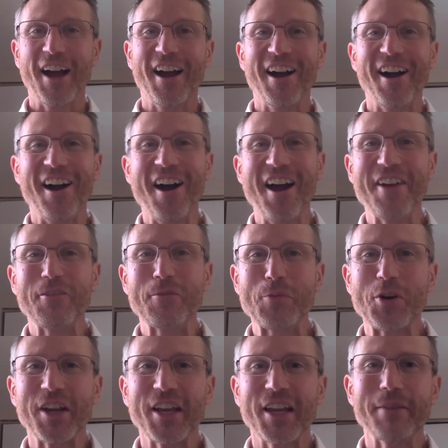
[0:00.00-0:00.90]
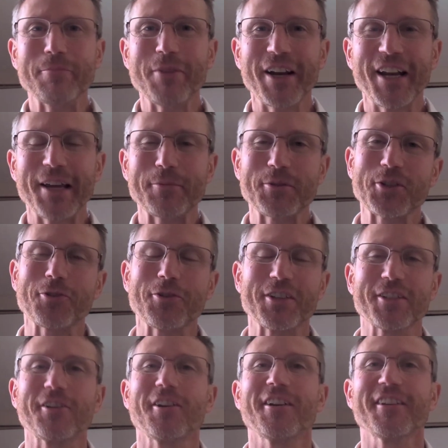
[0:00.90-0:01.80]
Hi everybody, my name's Chris
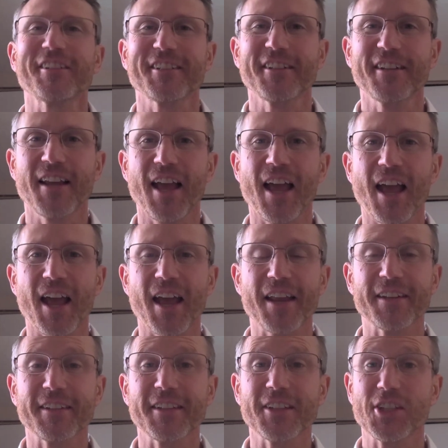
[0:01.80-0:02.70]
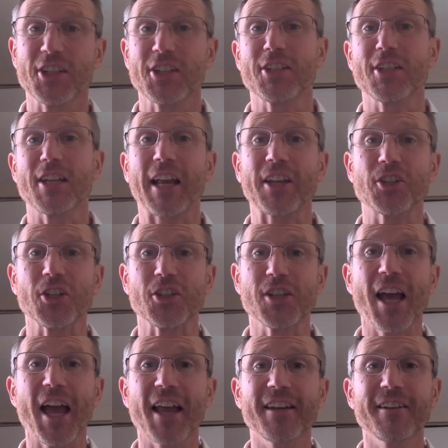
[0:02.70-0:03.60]
Collison and this is lecture
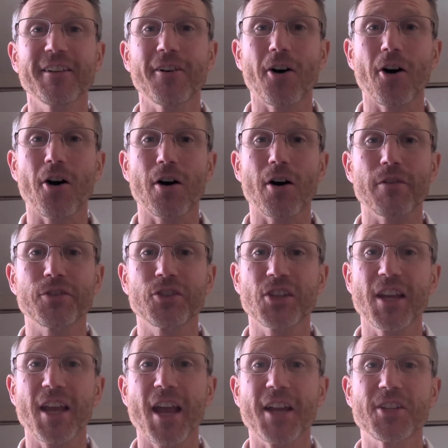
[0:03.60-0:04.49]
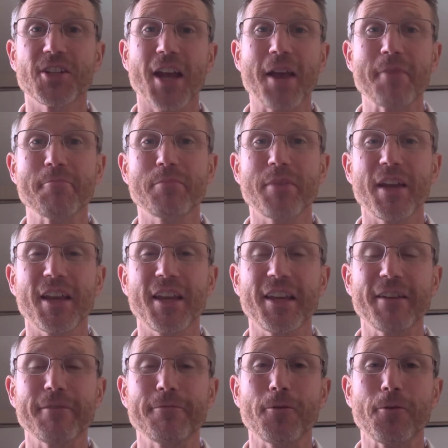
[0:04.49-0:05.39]
10 of CHMP
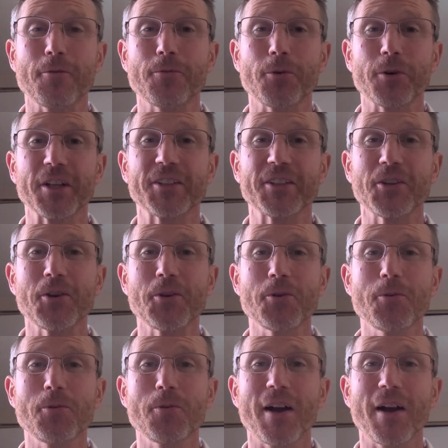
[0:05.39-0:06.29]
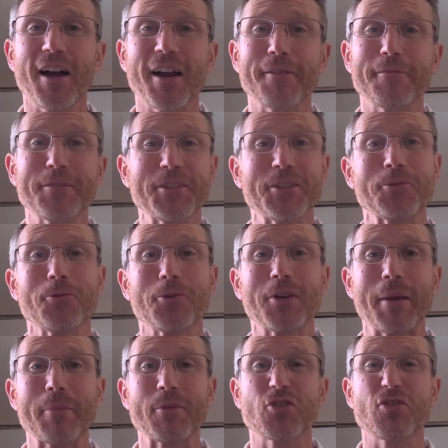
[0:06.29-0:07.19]
442, Physical
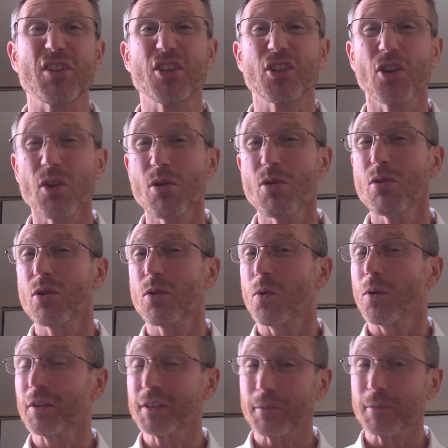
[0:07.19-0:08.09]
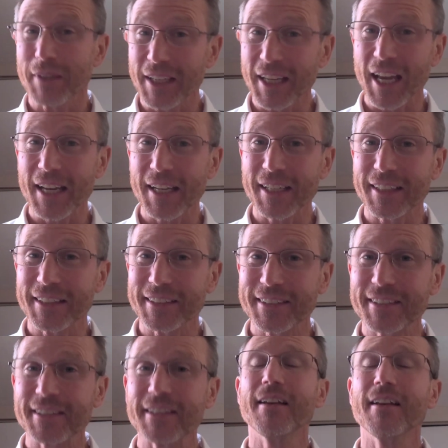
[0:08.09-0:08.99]
Chemistry 2, Quantum
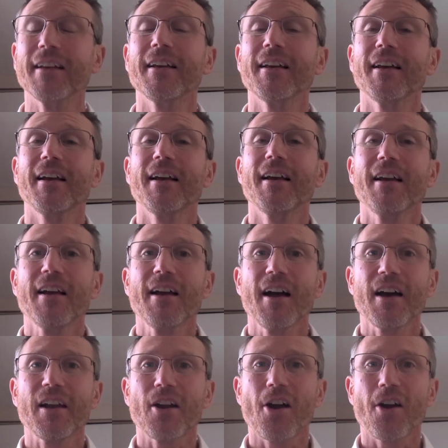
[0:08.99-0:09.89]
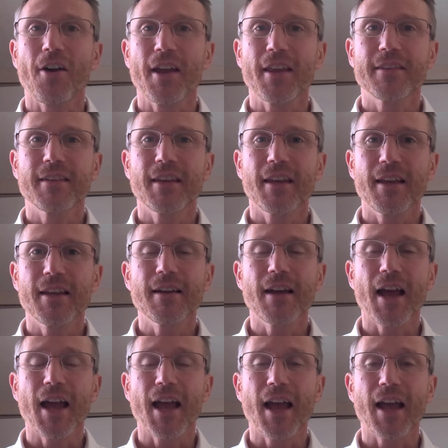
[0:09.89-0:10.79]
Mechanics at RIT,
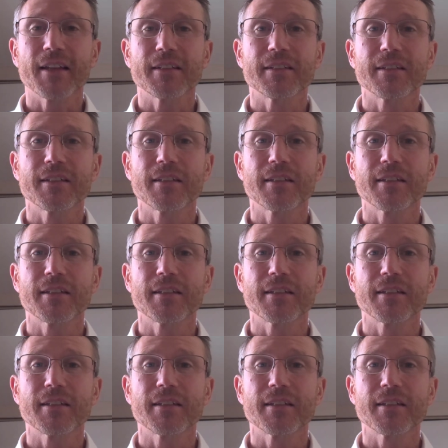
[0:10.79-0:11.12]
and